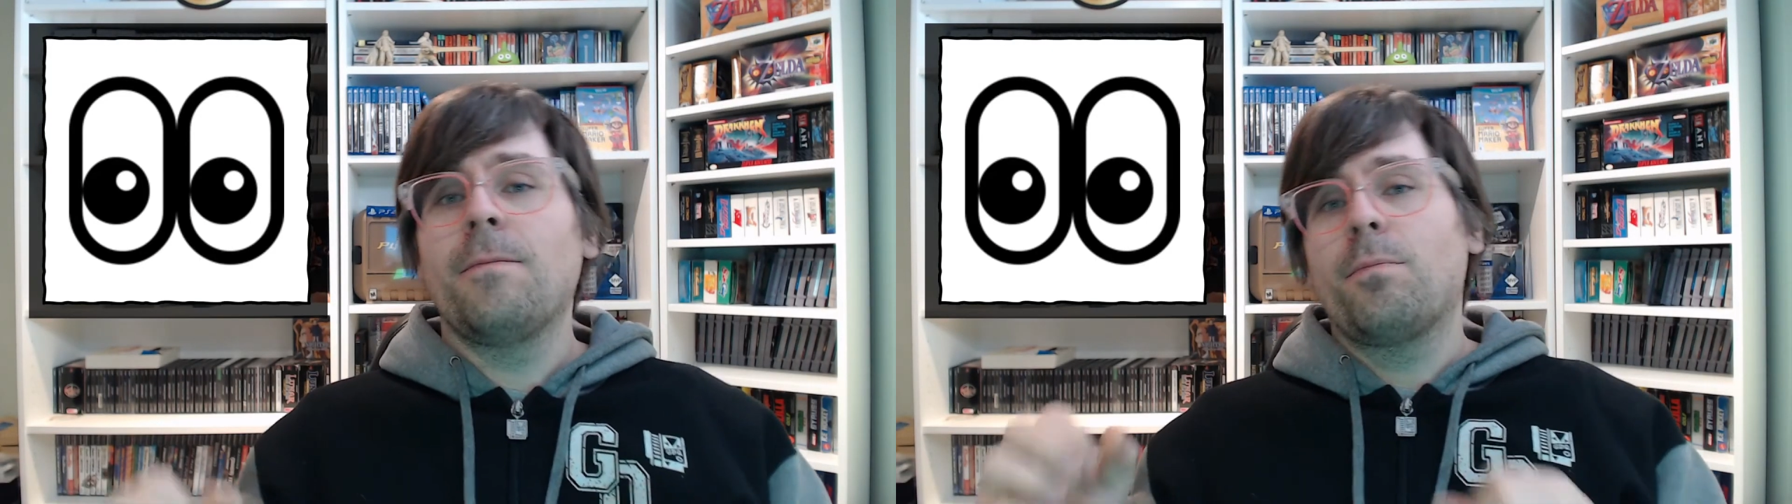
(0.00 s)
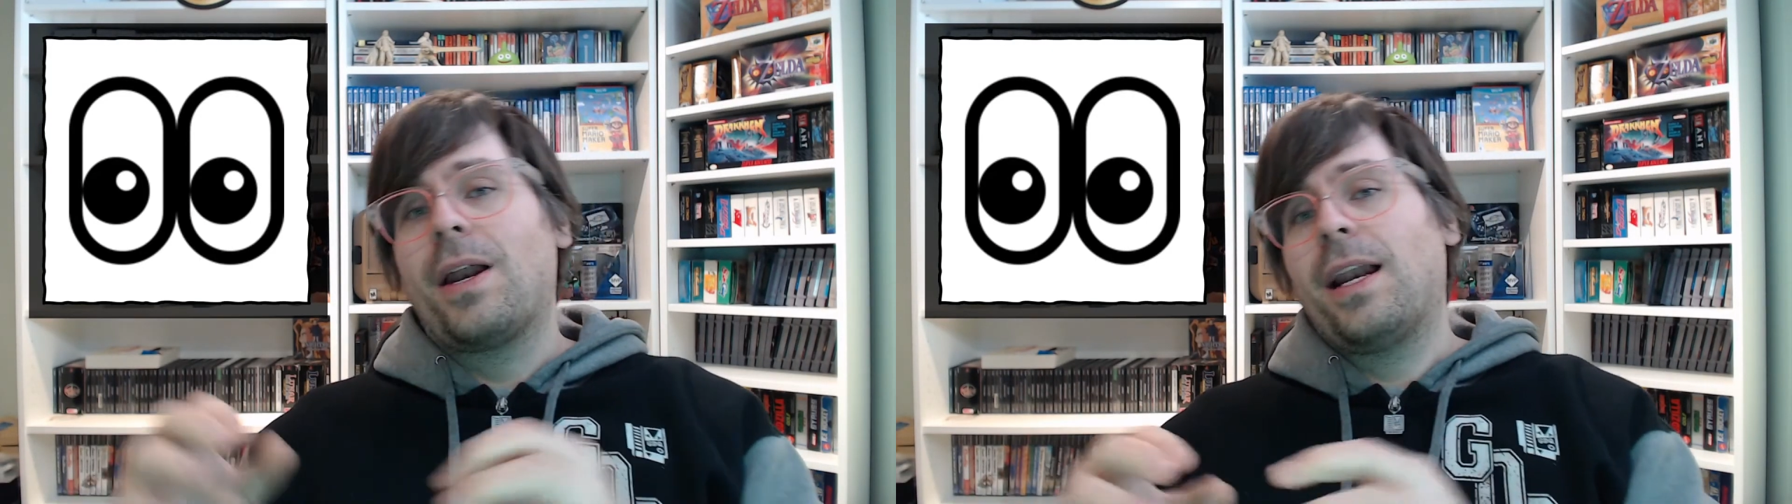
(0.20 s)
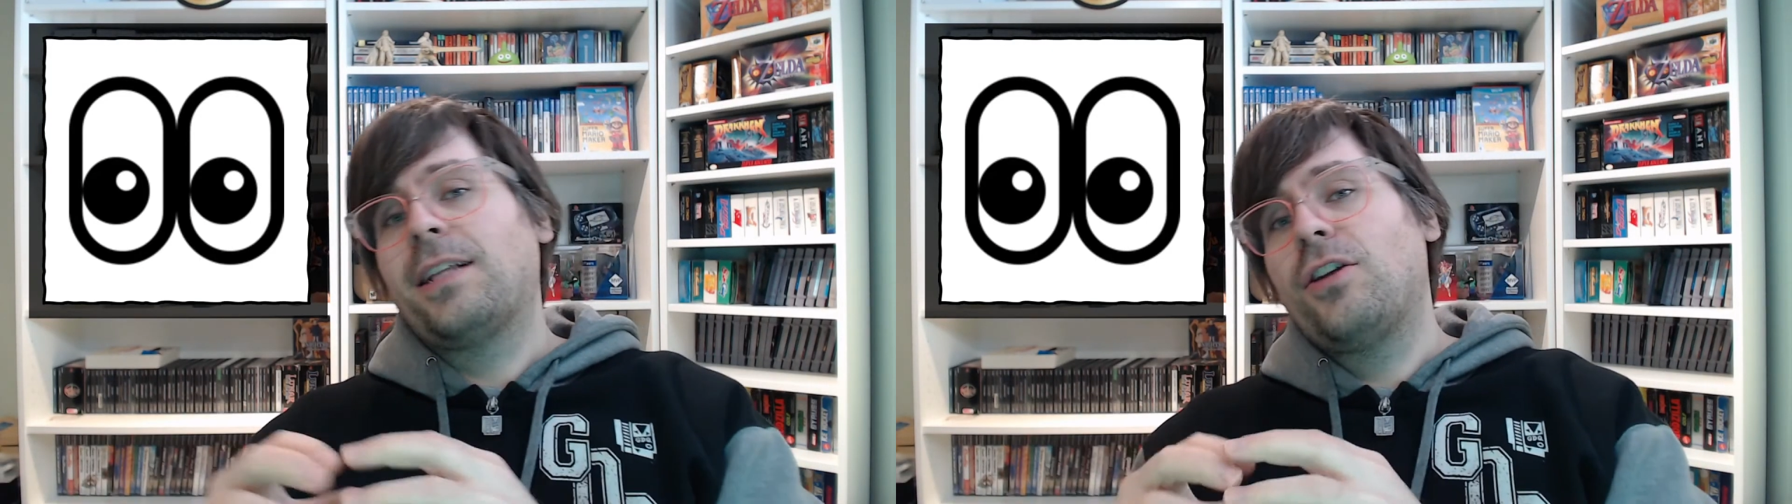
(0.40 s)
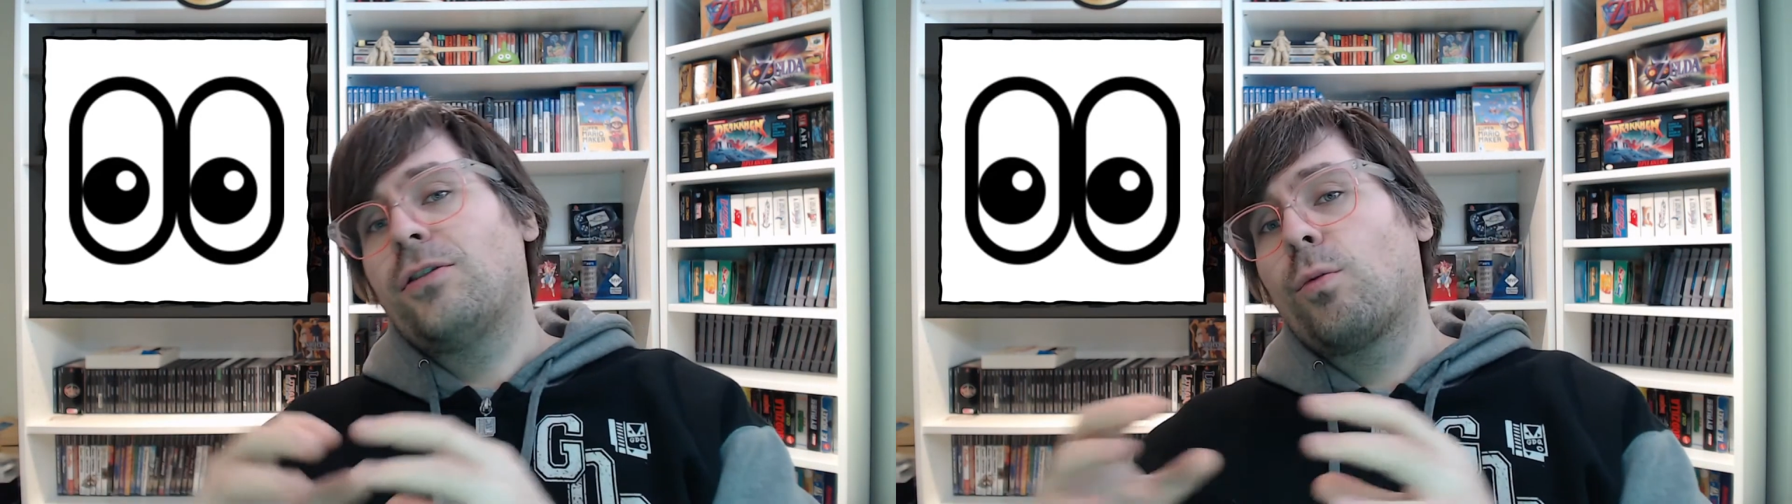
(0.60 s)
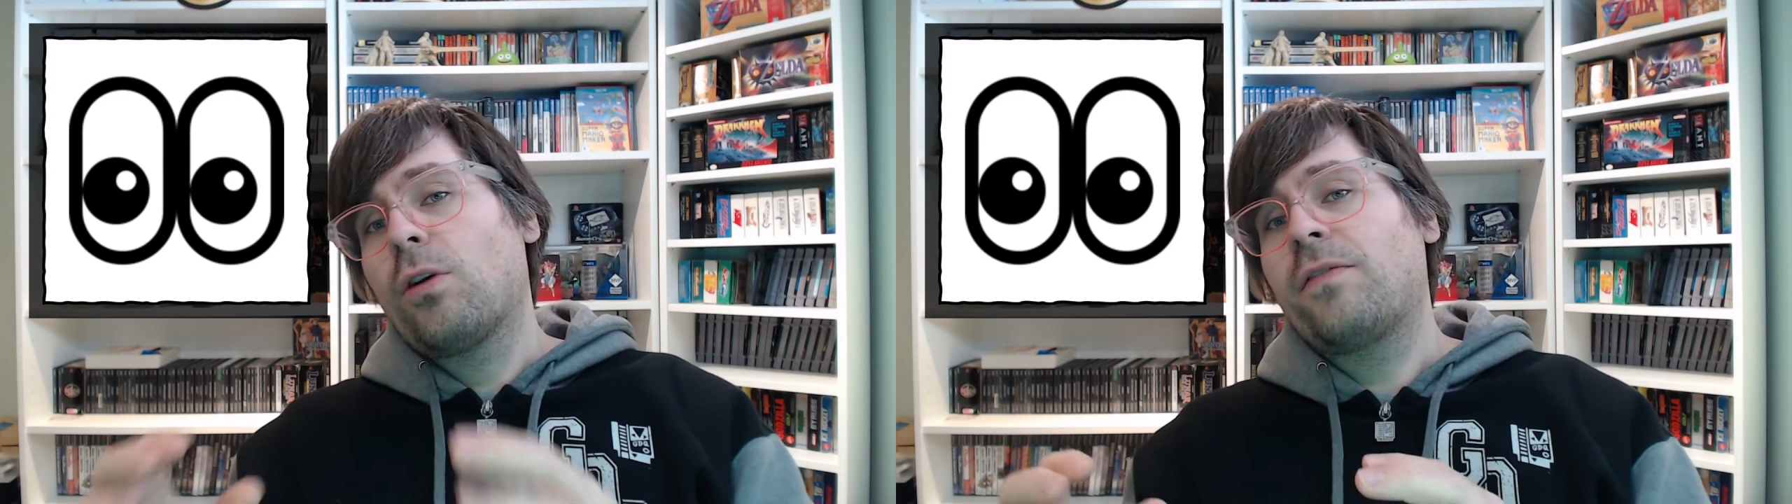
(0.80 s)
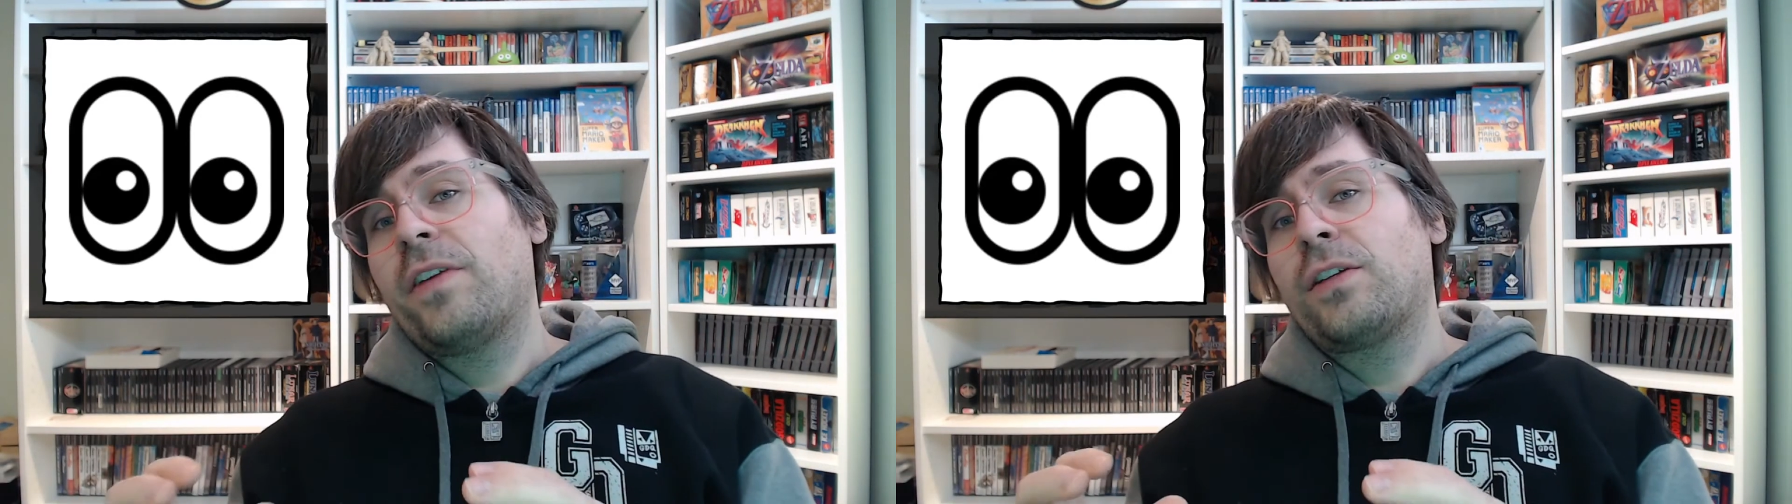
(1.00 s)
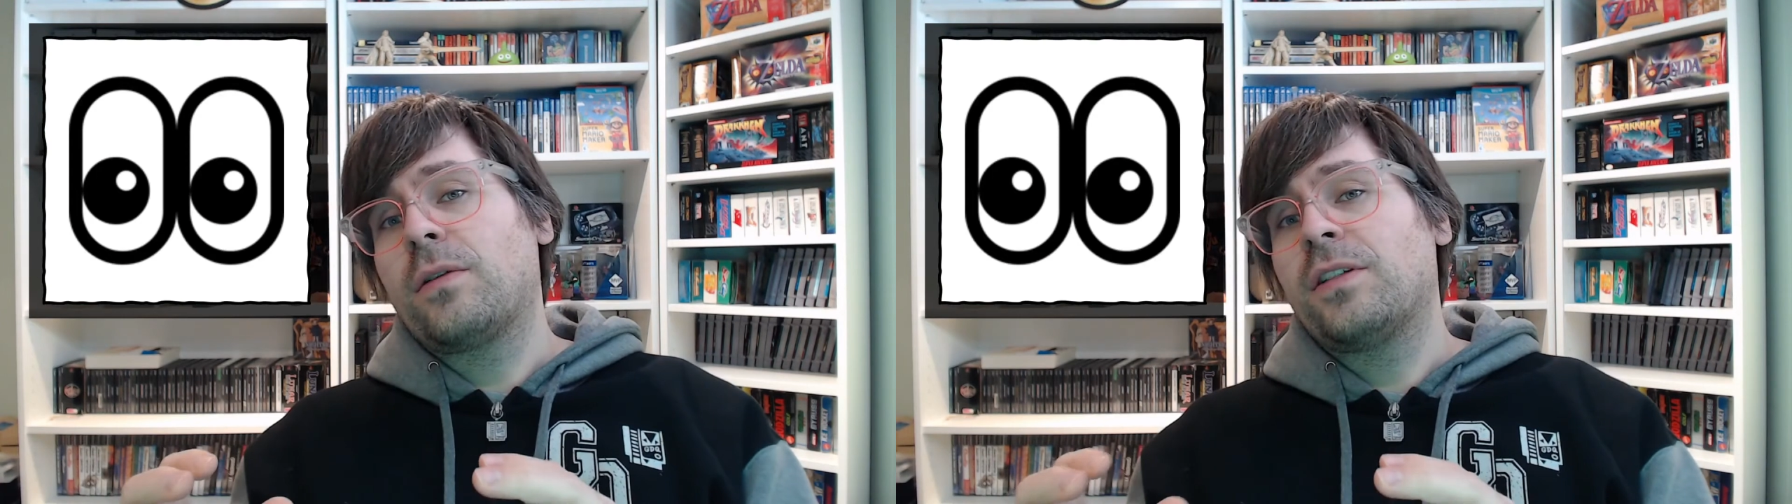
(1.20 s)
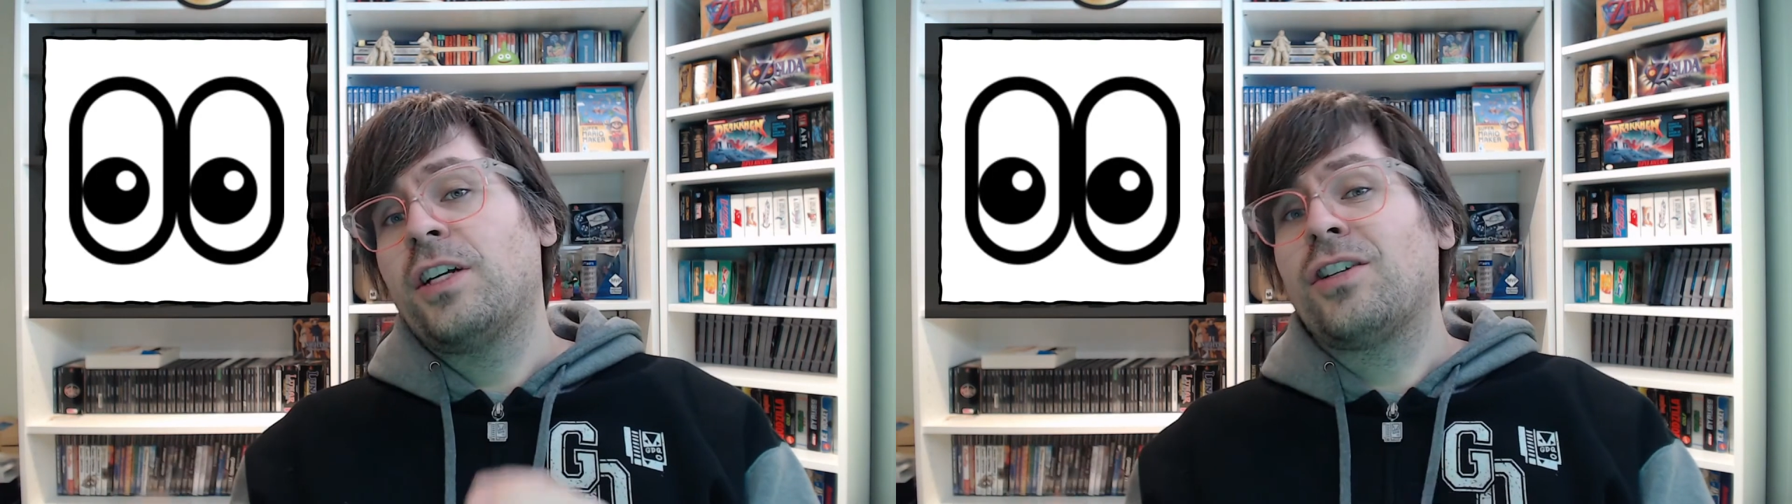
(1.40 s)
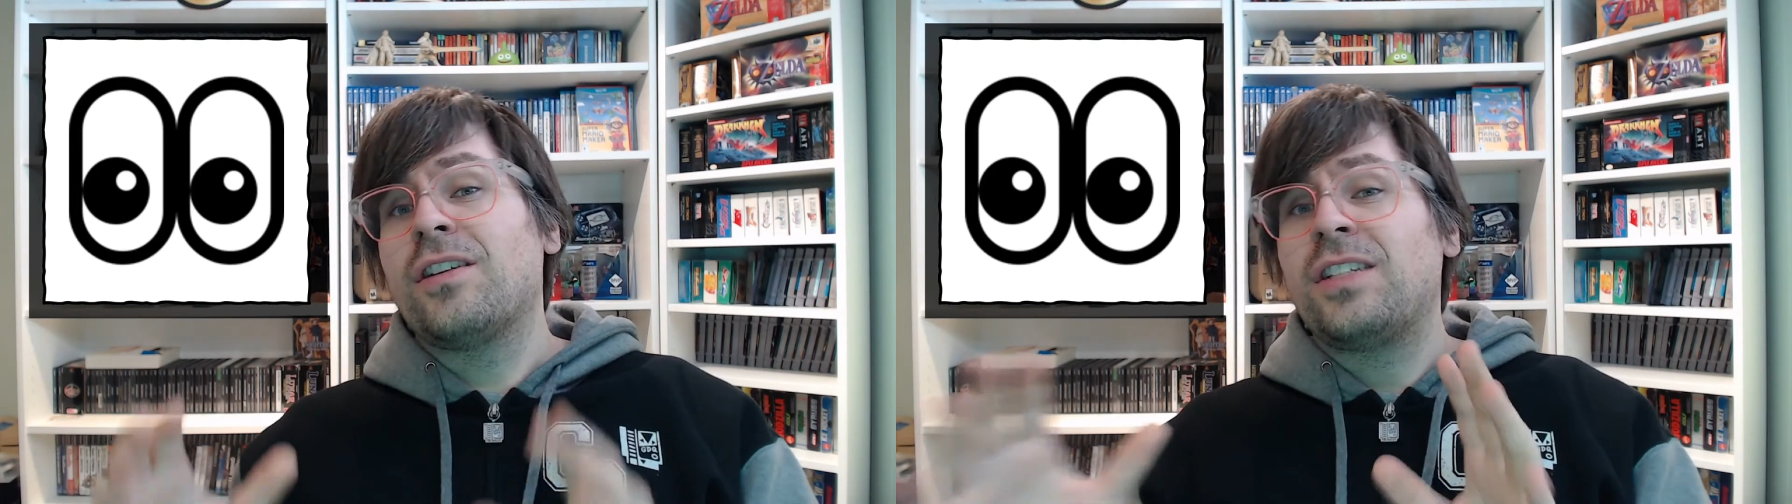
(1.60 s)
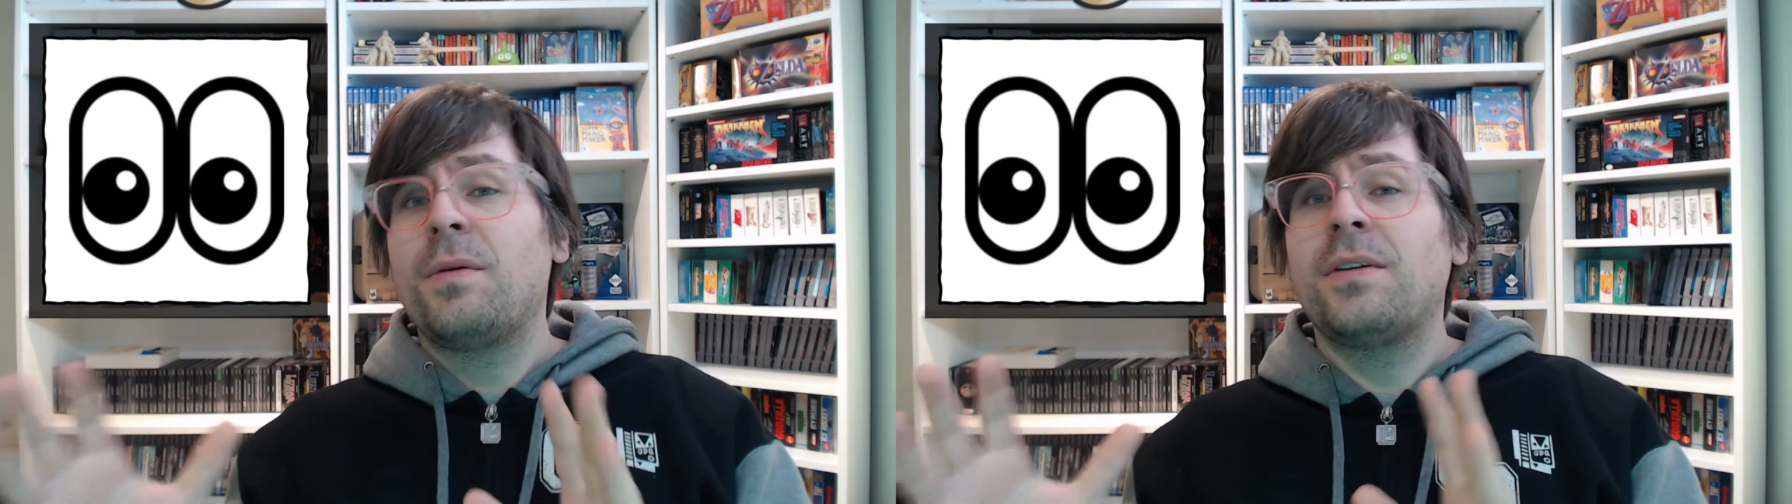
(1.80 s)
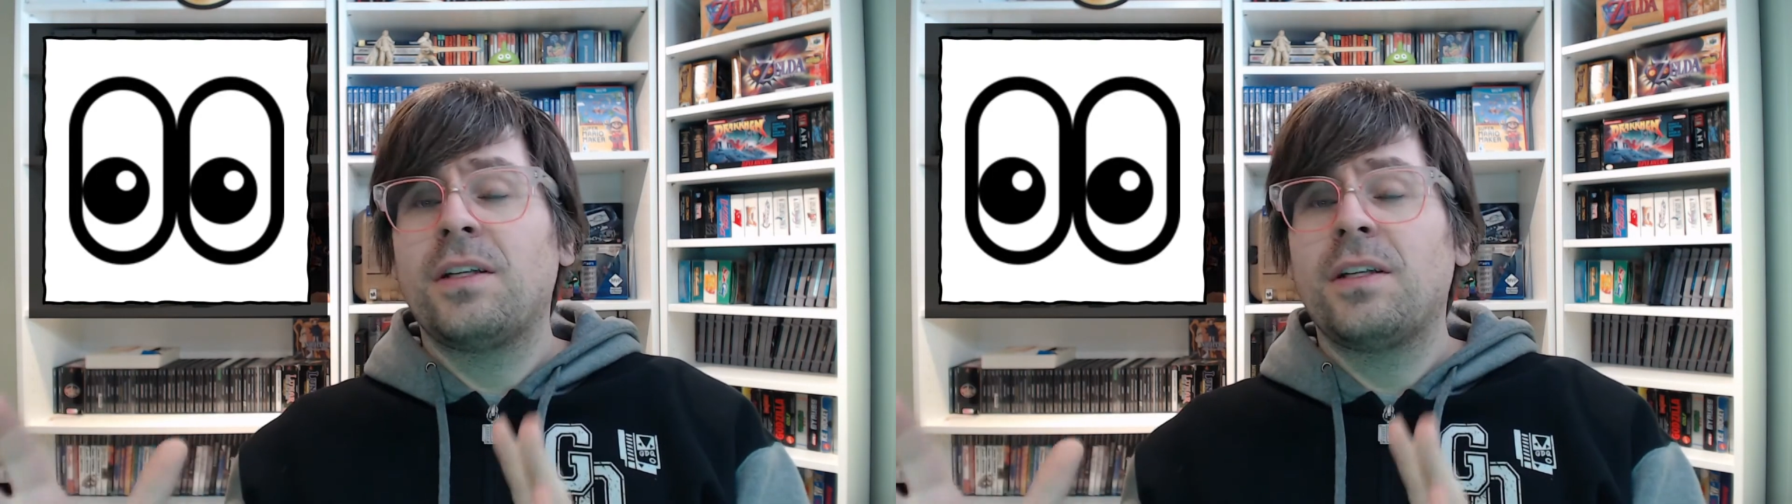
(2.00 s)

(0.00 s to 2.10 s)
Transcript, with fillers: but I like to use a work visualization to see what's